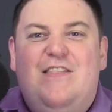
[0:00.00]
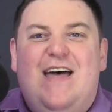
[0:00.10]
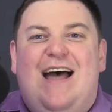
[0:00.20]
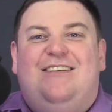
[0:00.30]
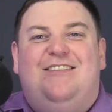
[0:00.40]

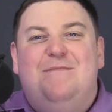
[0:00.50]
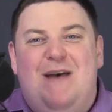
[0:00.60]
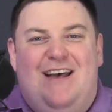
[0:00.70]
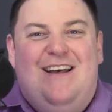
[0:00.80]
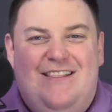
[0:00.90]
That's
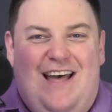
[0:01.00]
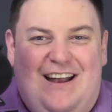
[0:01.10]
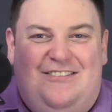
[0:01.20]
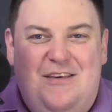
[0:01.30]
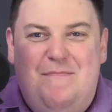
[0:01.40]

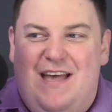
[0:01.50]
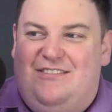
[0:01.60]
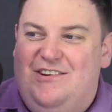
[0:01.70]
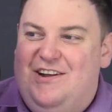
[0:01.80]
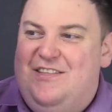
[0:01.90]
the
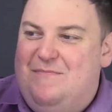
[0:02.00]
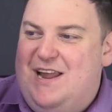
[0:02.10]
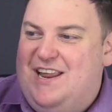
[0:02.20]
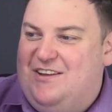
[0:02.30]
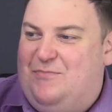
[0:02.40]
messaging the
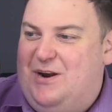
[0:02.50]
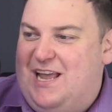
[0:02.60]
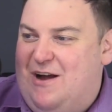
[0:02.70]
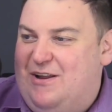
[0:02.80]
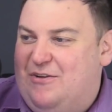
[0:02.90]
media is
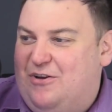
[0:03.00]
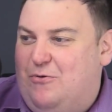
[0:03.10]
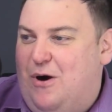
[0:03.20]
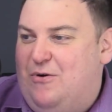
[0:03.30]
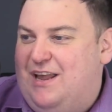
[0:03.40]
putting out here. The
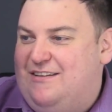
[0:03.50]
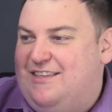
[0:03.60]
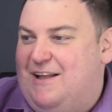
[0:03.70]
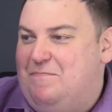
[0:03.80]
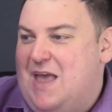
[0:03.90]
quote
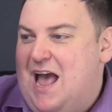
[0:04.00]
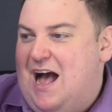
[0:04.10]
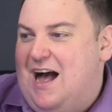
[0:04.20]
is that